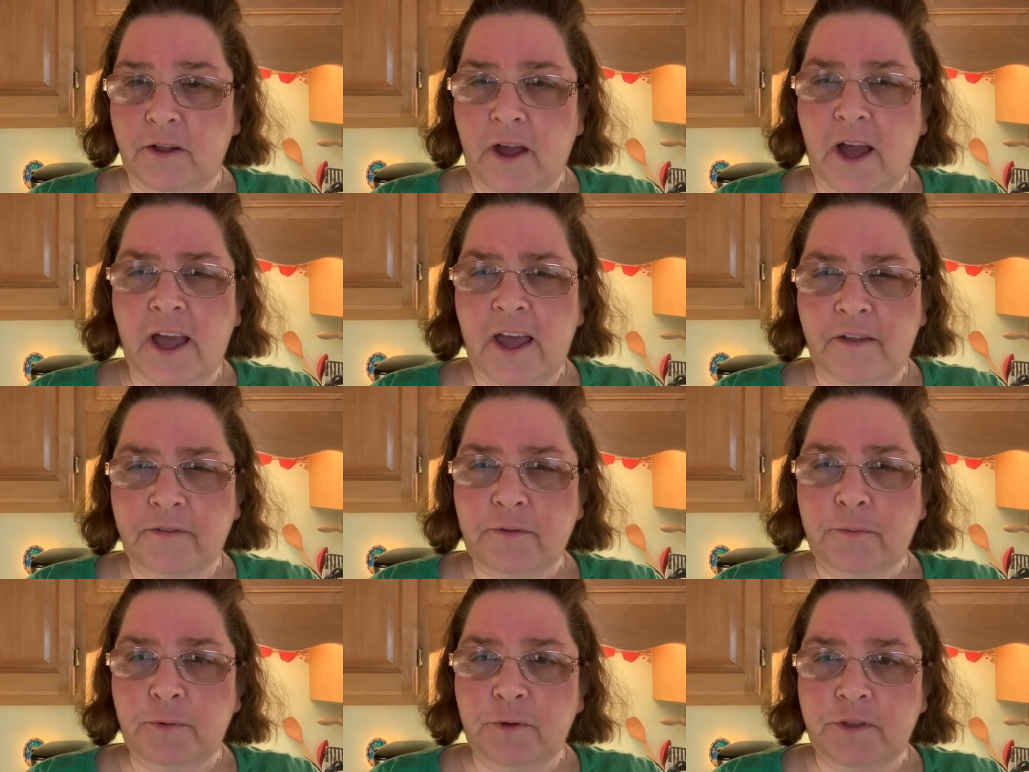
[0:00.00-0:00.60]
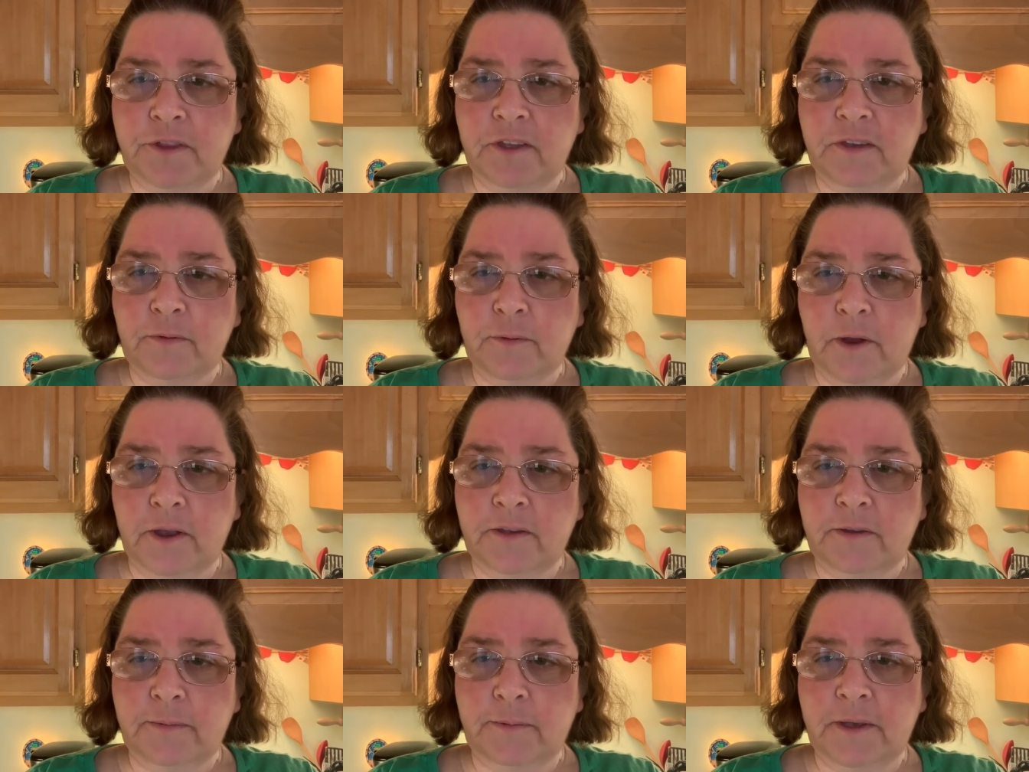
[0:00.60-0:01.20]
I have to put this
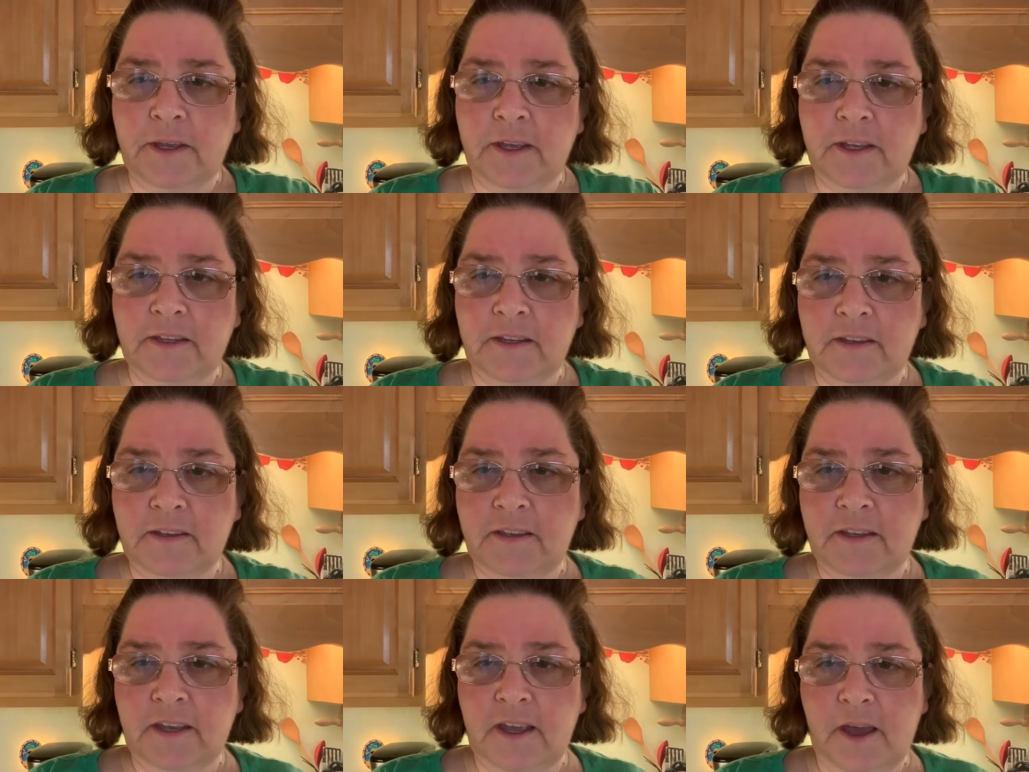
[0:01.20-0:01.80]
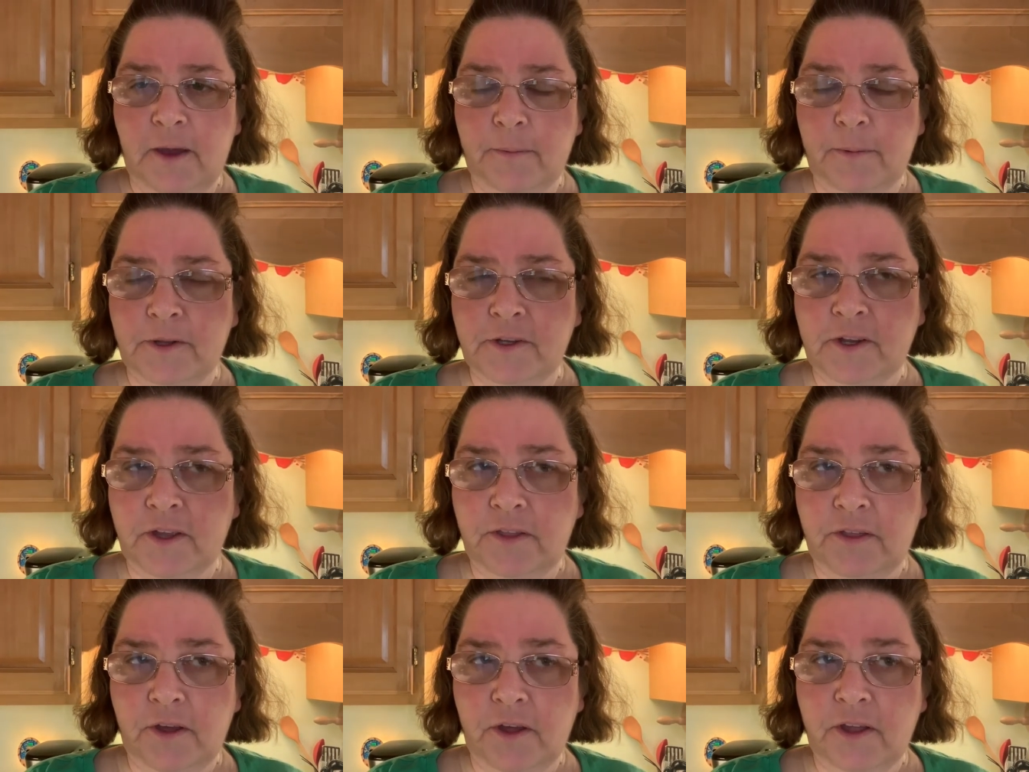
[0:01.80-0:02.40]
recipe in to see how much
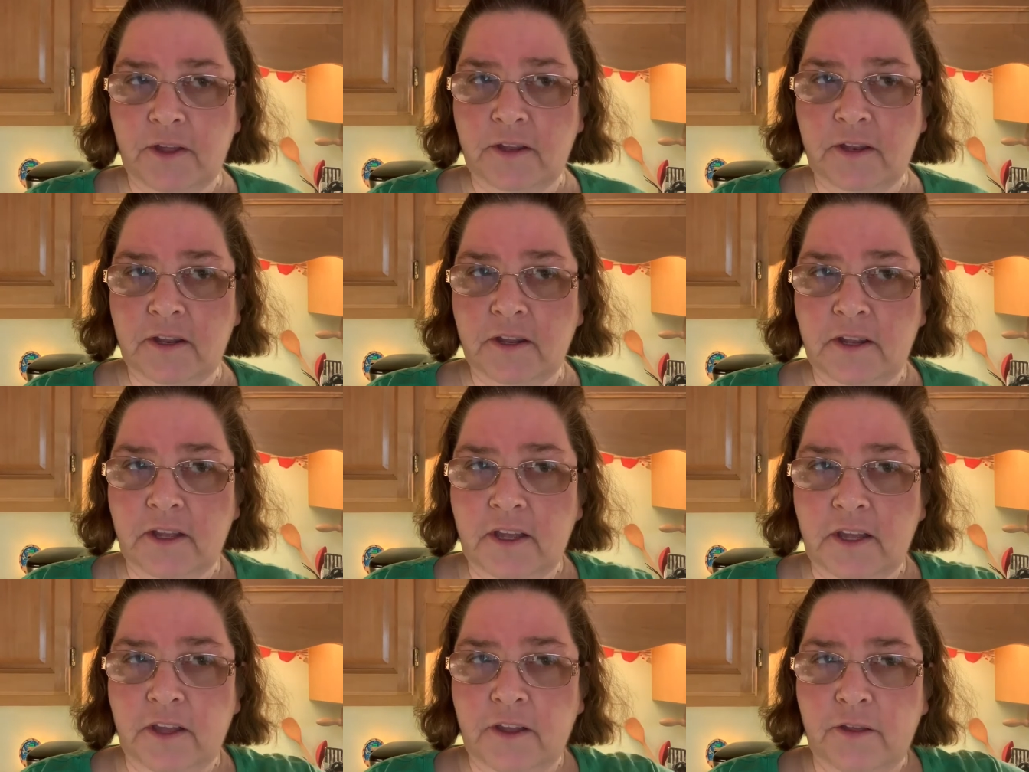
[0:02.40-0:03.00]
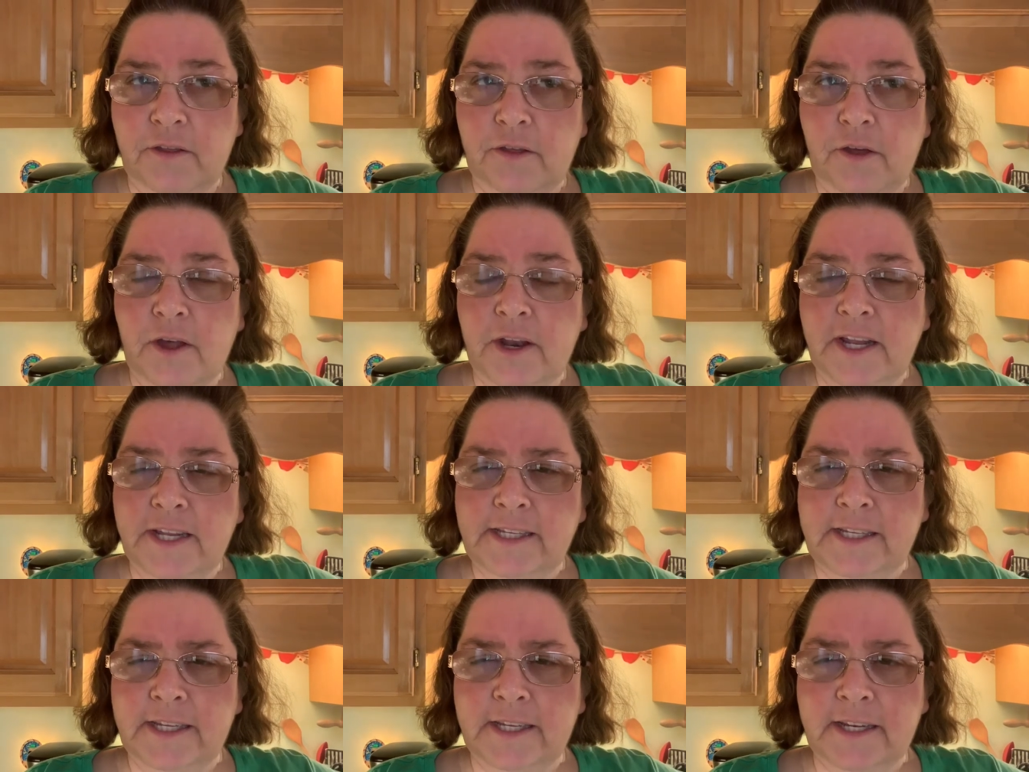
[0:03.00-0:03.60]
I thought thought
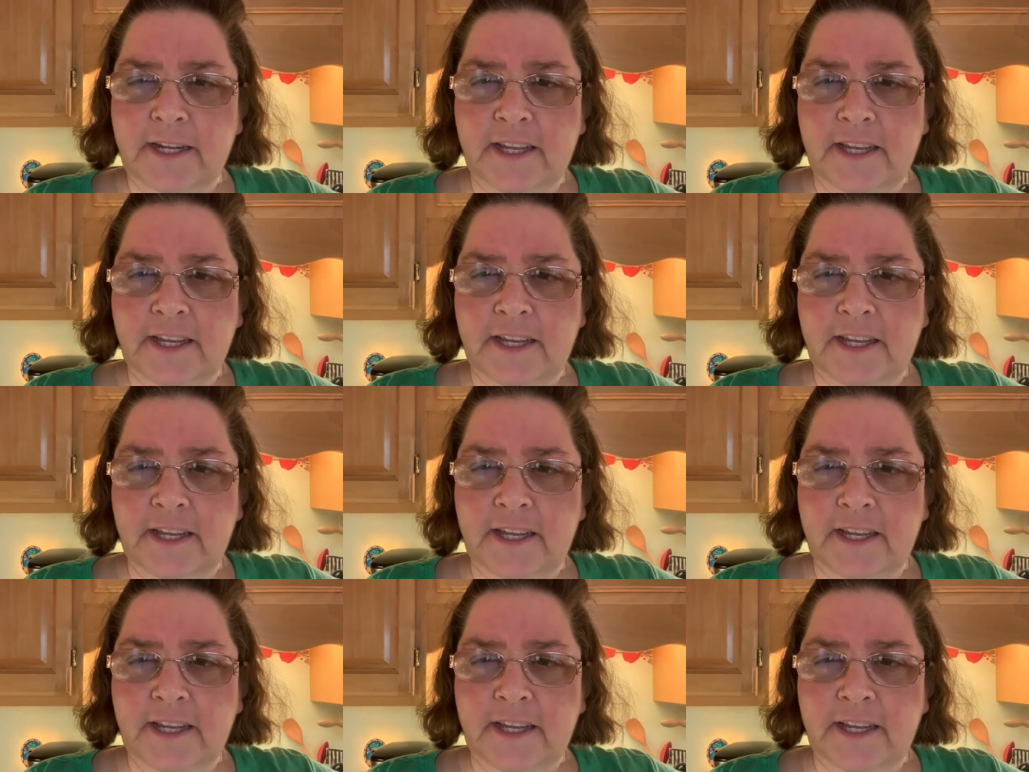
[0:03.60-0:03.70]
I did.